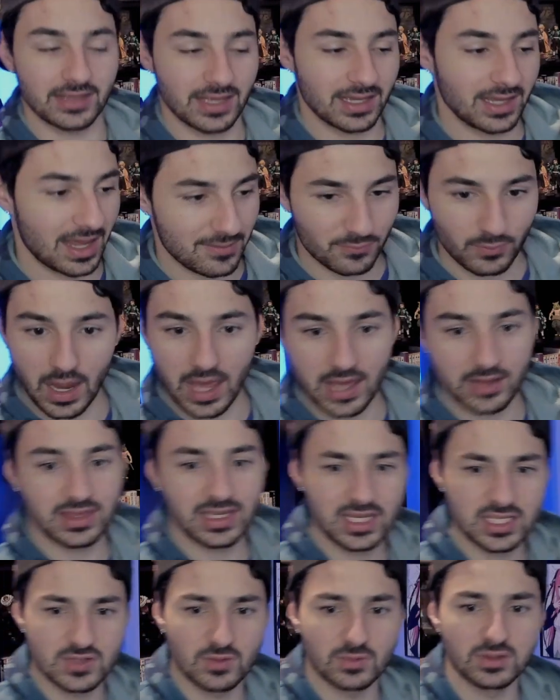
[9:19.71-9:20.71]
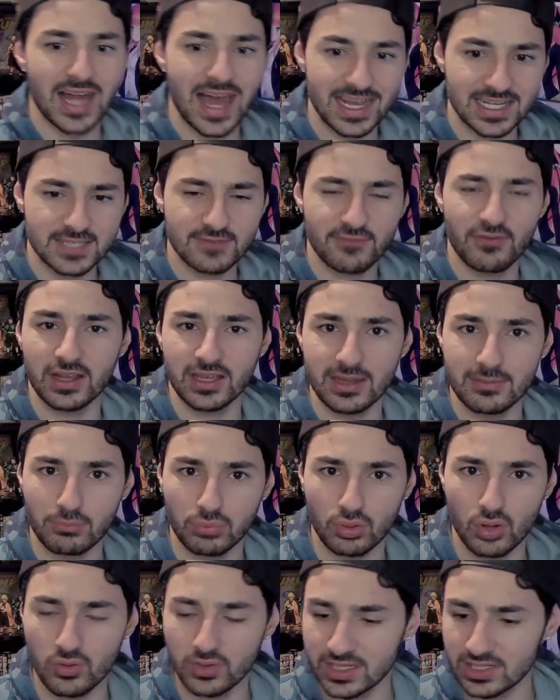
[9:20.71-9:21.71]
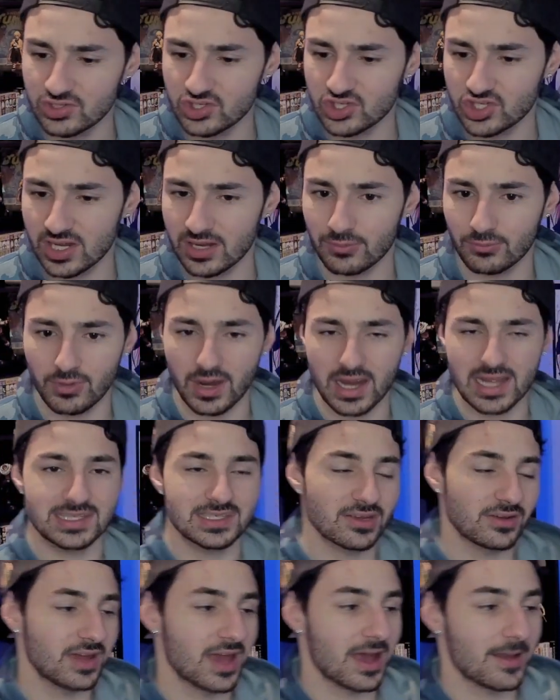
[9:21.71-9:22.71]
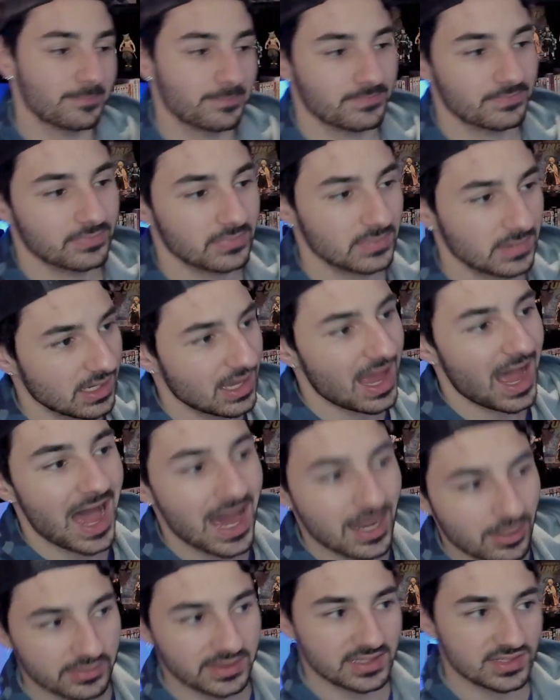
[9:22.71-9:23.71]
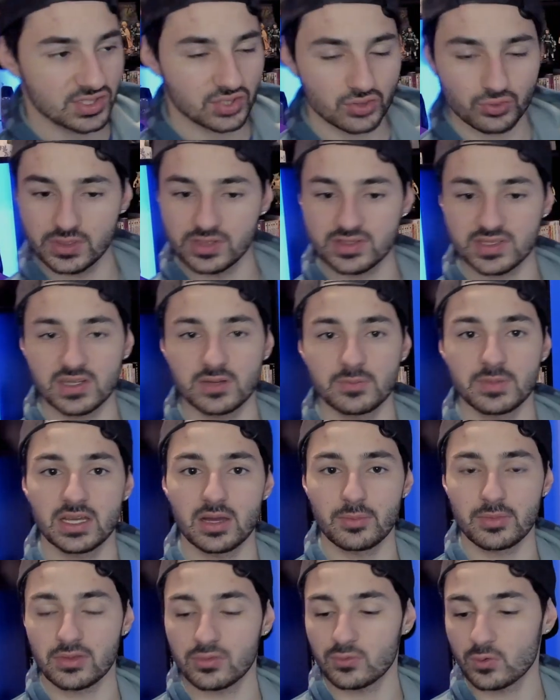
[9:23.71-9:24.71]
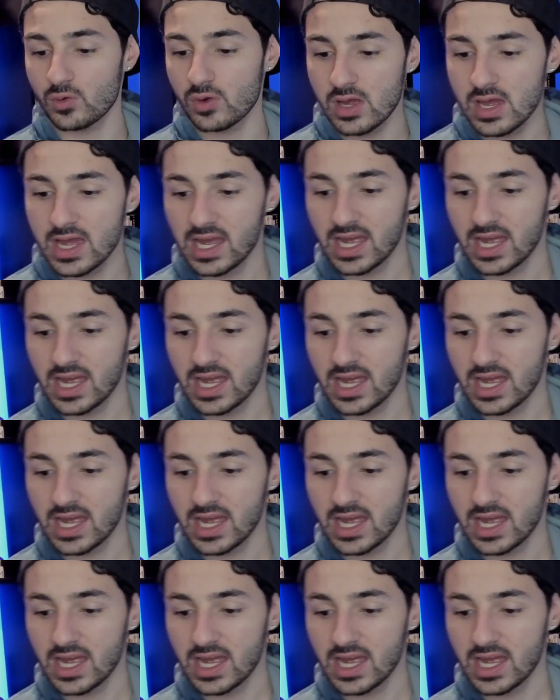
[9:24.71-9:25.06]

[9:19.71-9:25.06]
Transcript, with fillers: Like I, I think his legs fucking broken shit, right? So yeah, I don't think Suiryu is going to be coming through.